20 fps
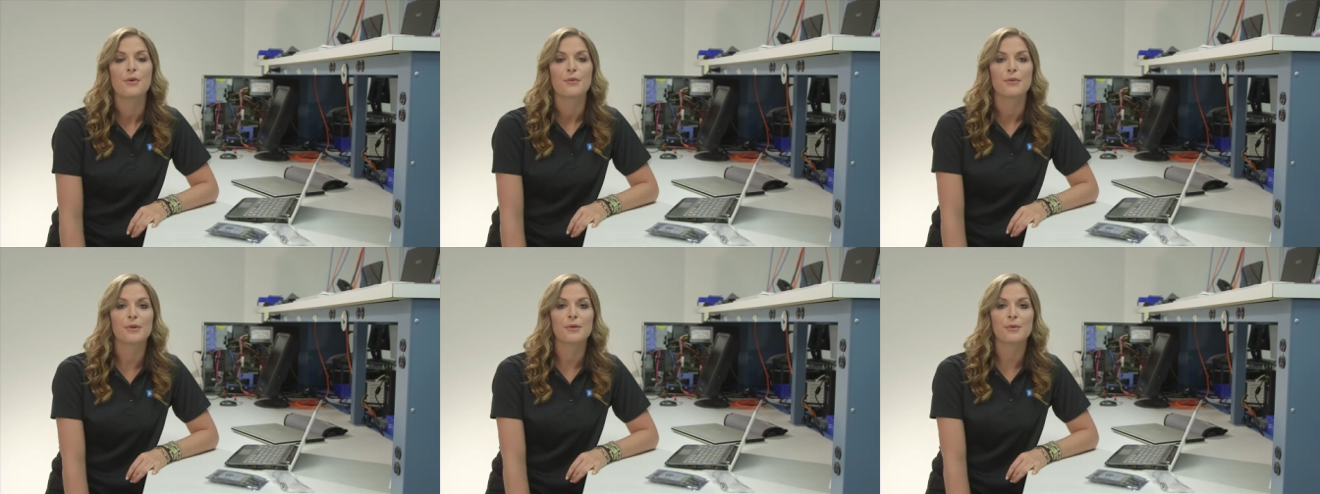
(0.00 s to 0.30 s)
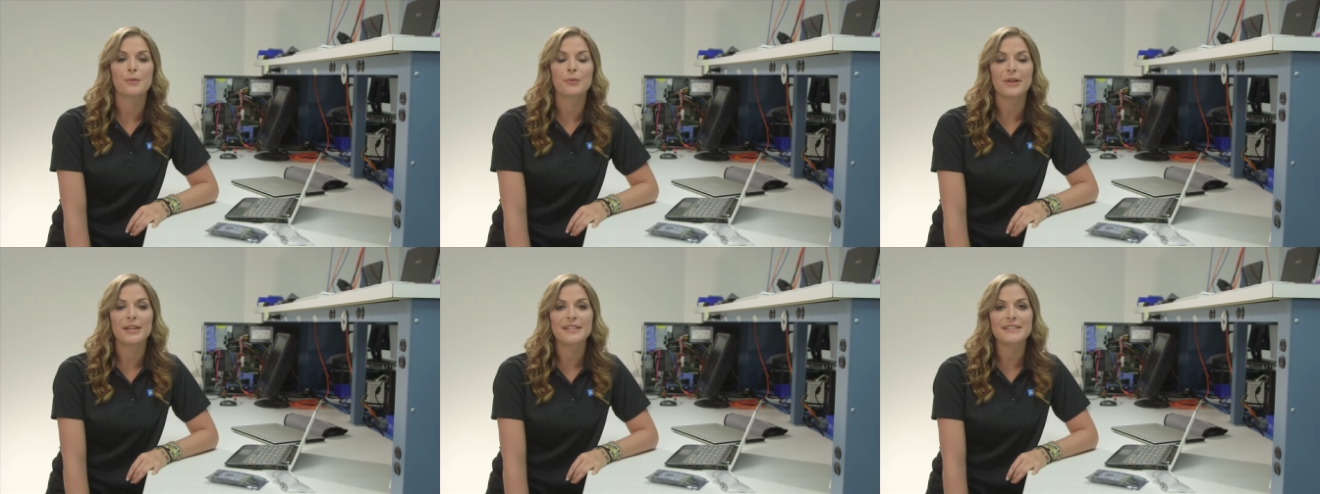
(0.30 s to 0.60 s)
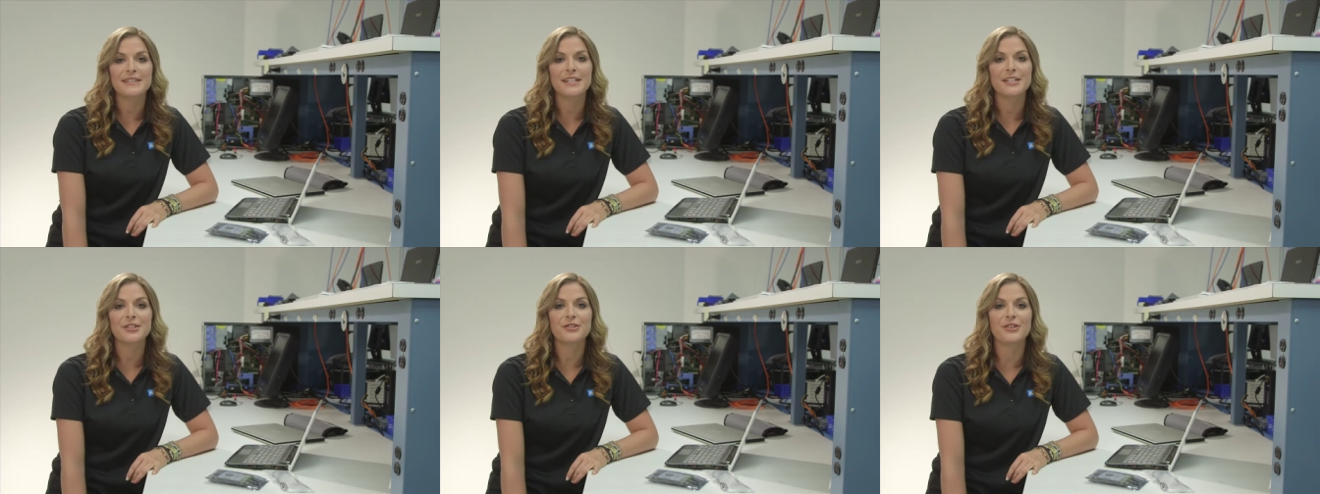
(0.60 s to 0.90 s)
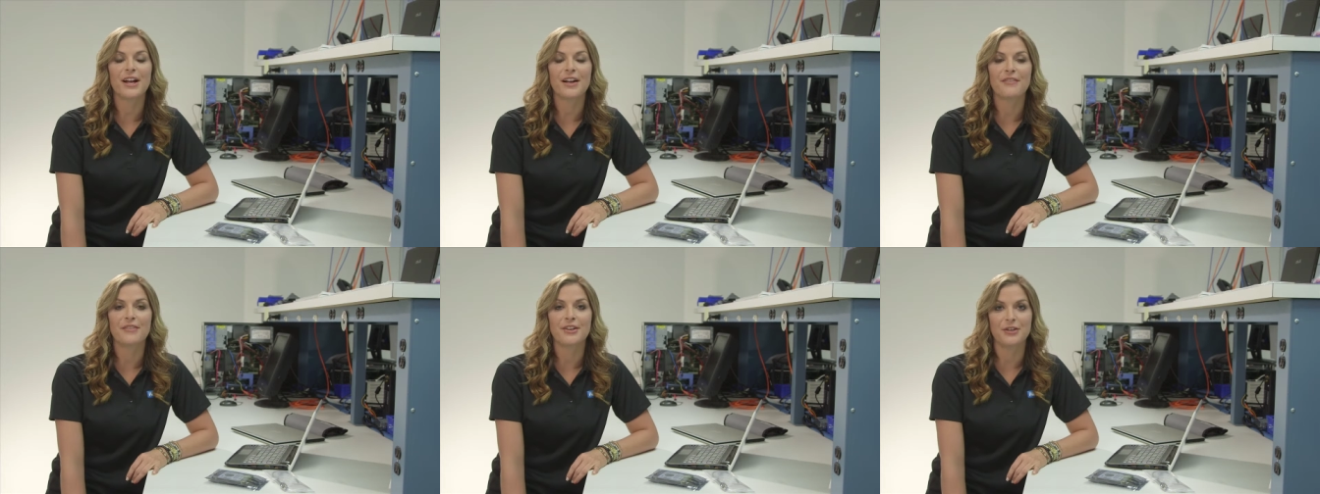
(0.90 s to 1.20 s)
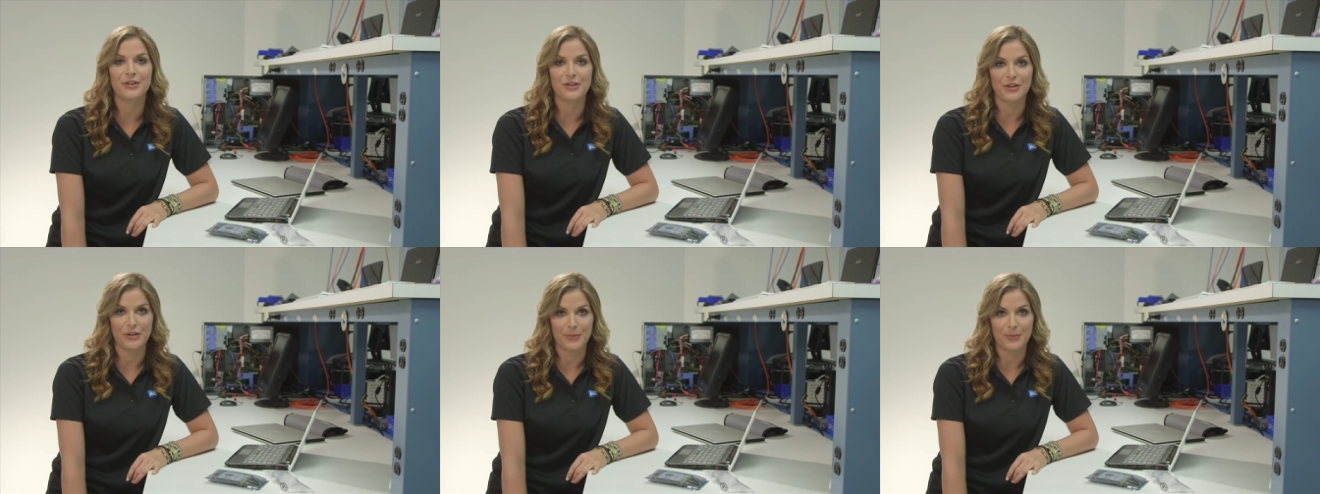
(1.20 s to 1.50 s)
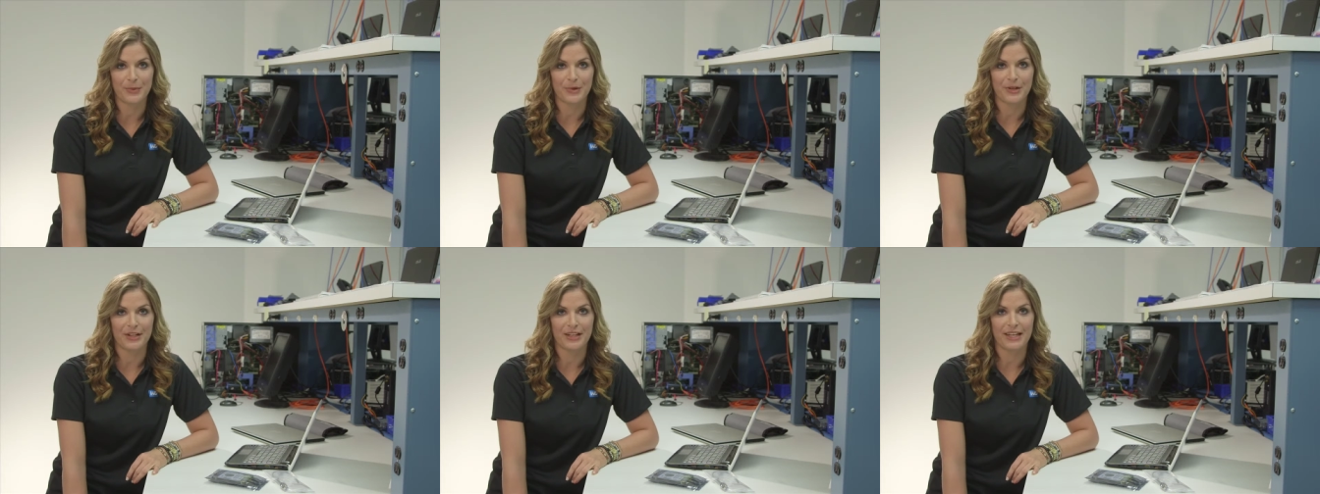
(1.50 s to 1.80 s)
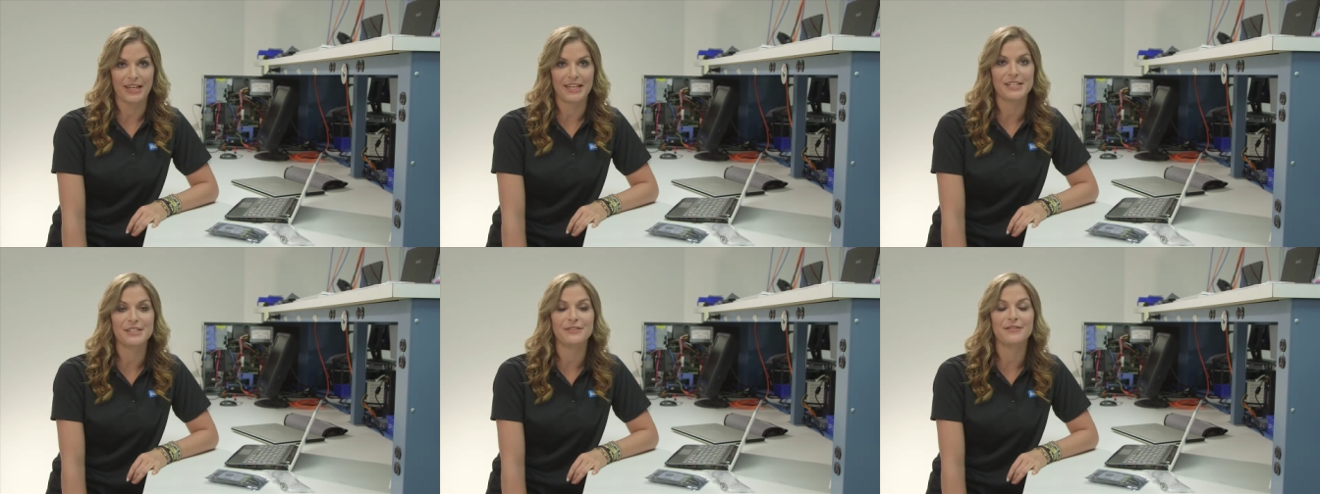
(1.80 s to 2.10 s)
When replacing a drive in your notebook,
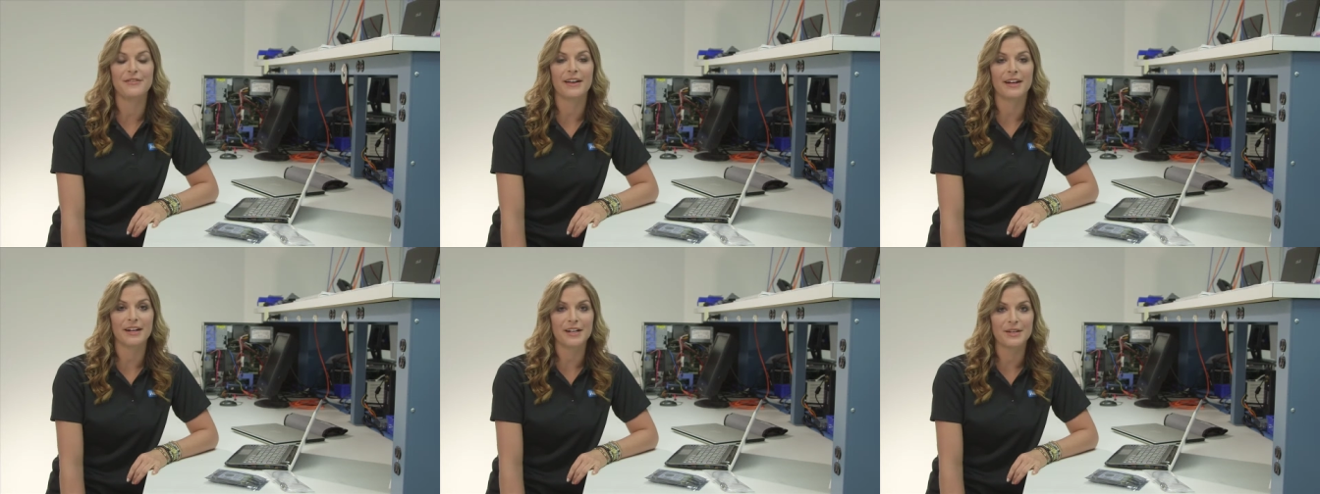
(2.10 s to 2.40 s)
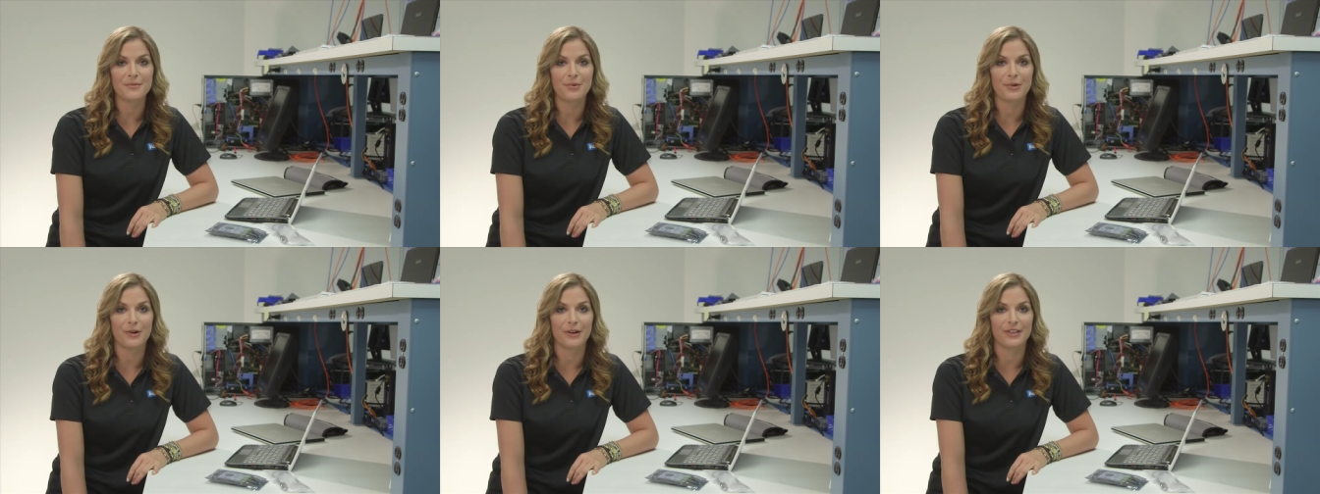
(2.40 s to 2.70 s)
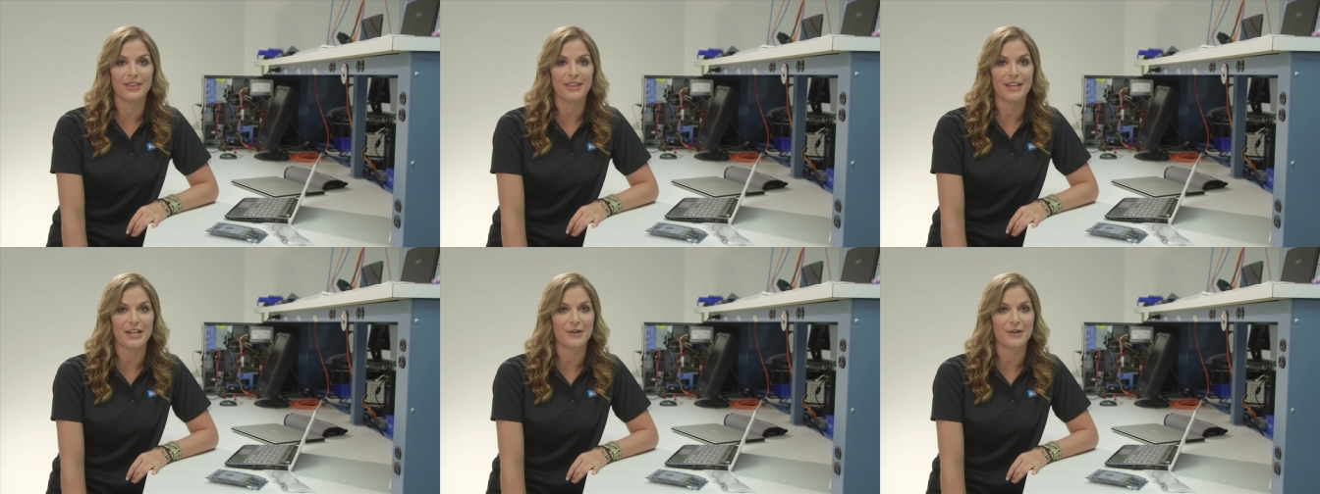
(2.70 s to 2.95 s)
it is very important